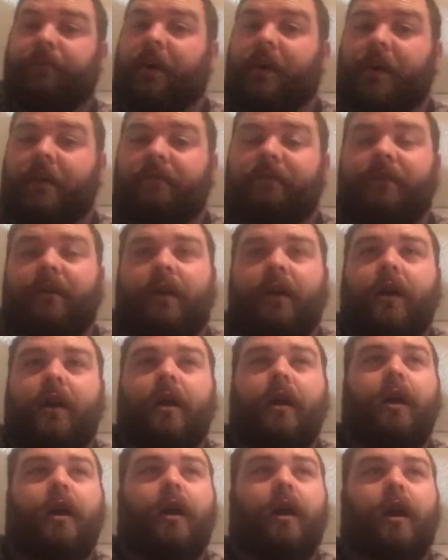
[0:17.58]
five.
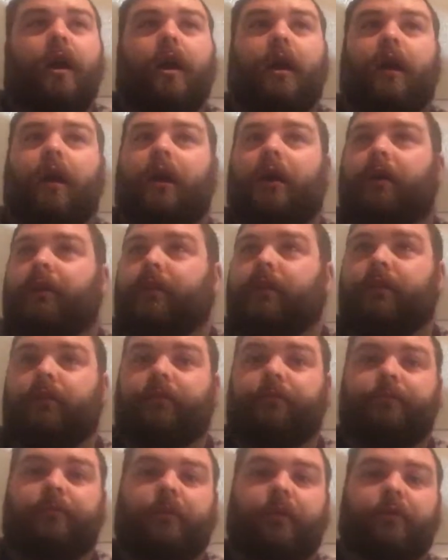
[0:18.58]

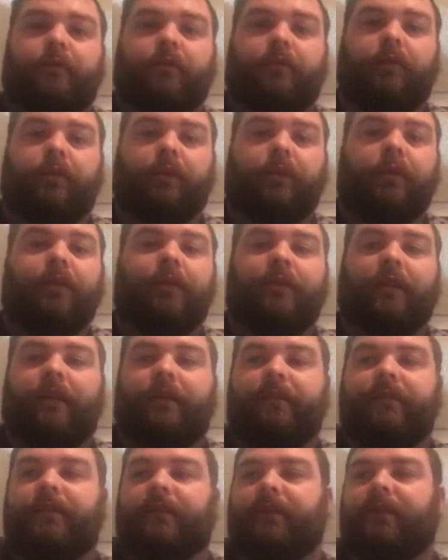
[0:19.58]
They looked really good in
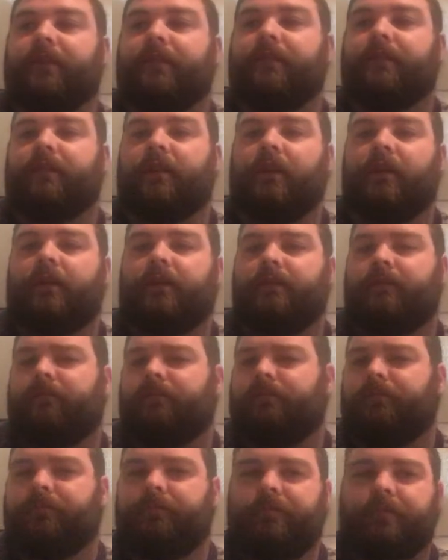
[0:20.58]
that series.
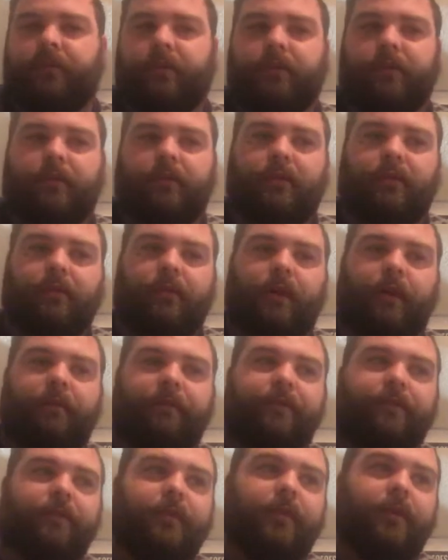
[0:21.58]

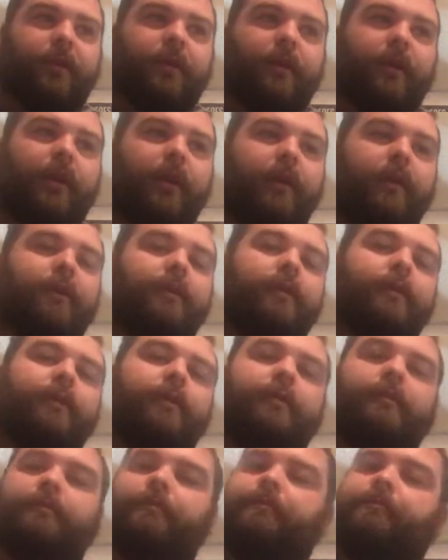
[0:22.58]
Obviously,
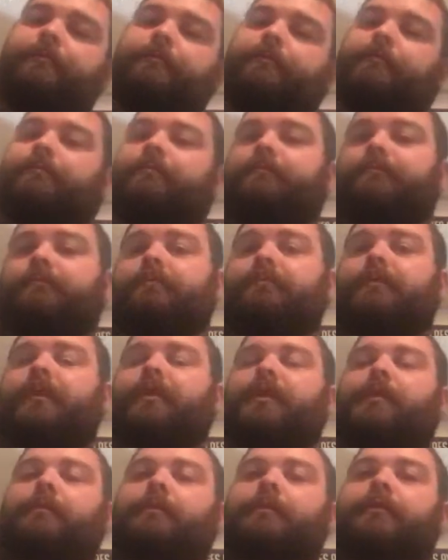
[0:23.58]

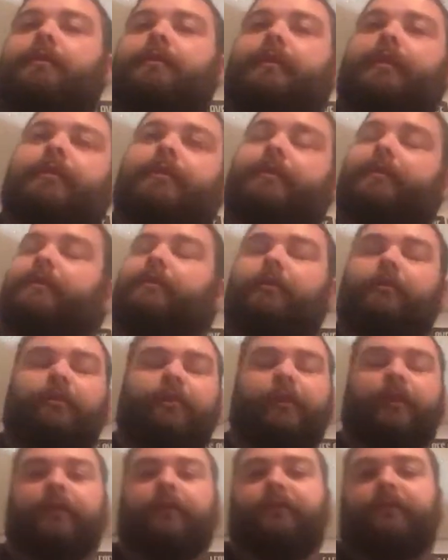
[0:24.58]
beating them in six is still a
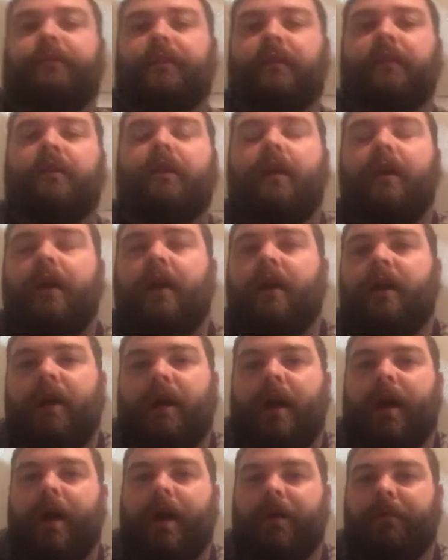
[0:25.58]
really good feat.
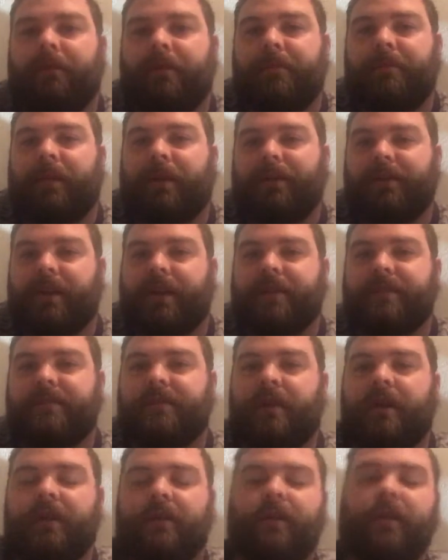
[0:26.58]
Winnipeg Jets,
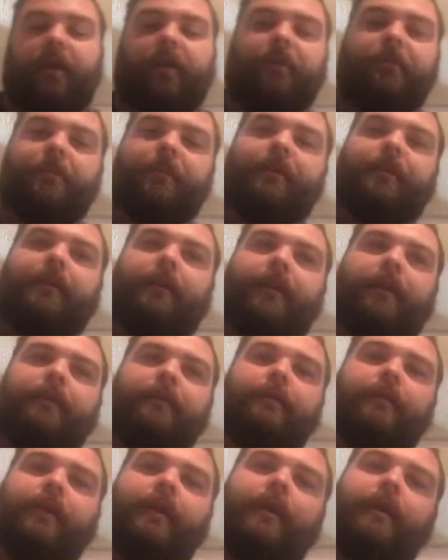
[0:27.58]
Connor Hellebuck,
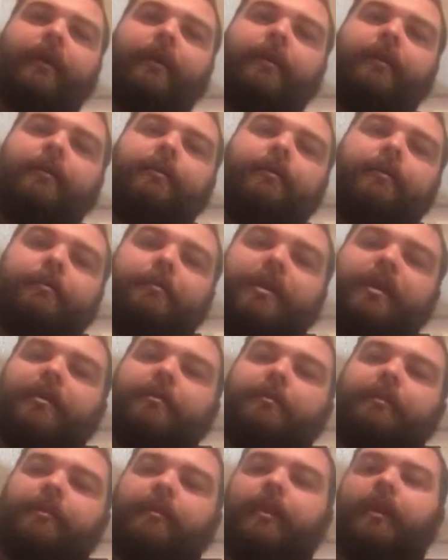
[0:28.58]
and they beat
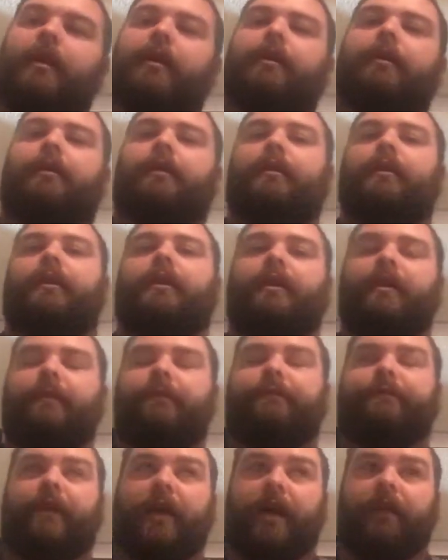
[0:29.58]
them in
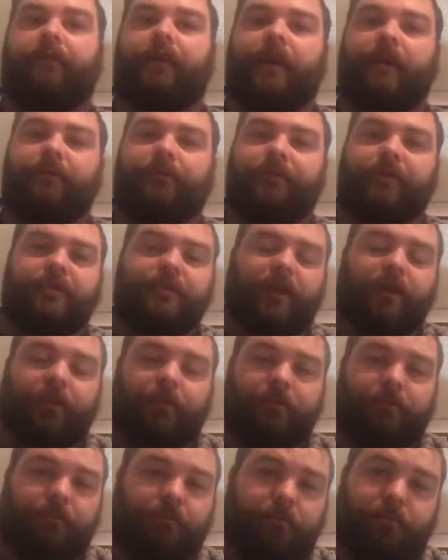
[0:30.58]
five games, which I
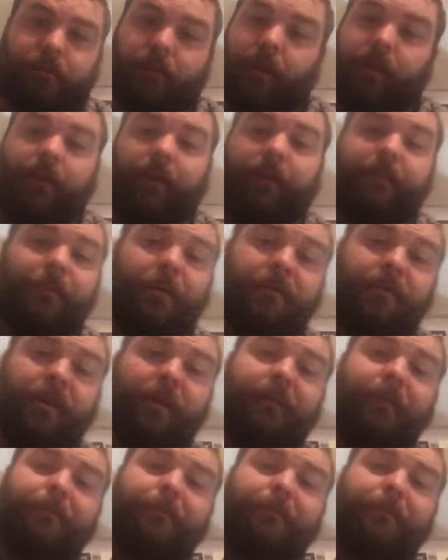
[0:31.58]
didn't expect. I